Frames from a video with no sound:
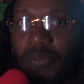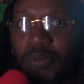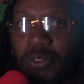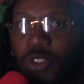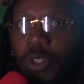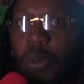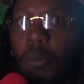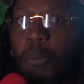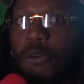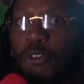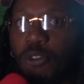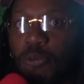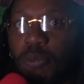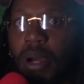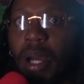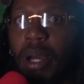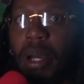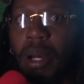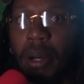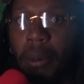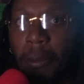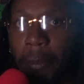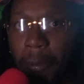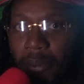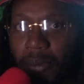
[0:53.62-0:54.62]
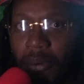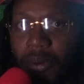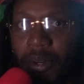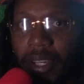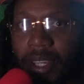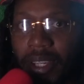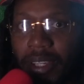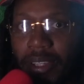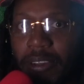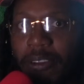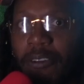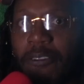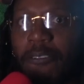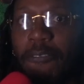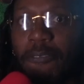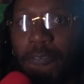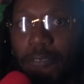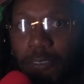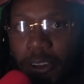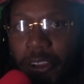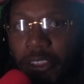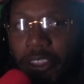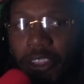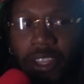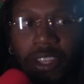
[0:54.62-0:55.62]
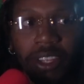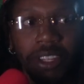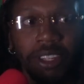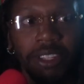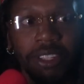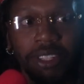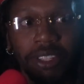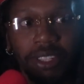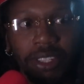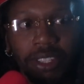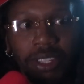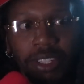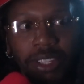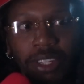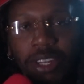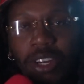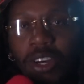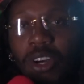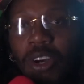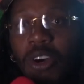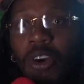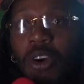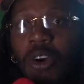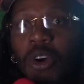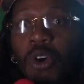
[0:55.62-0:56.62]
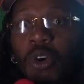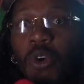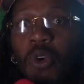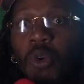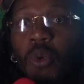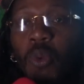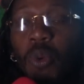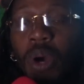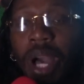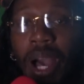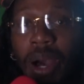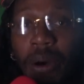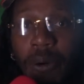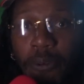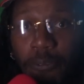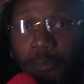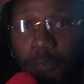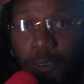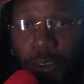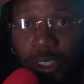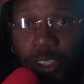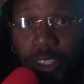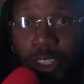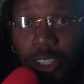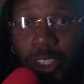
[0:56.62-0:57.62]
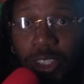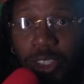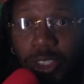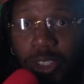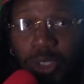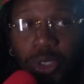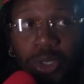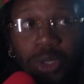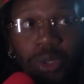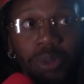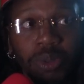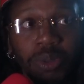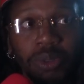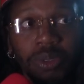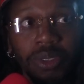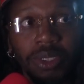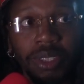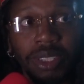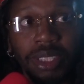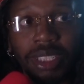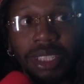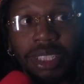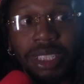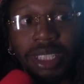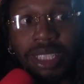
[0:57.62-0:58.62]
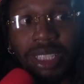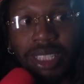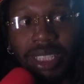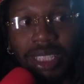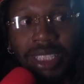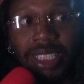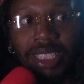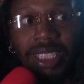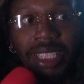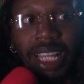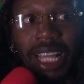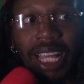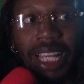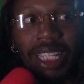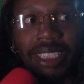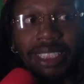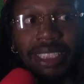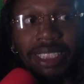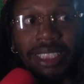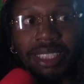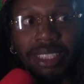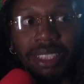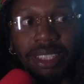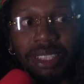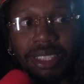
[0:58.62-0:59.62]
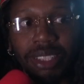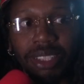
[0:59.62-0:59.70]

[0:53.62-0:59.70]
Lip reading: to prove my point further. Without further ado, let's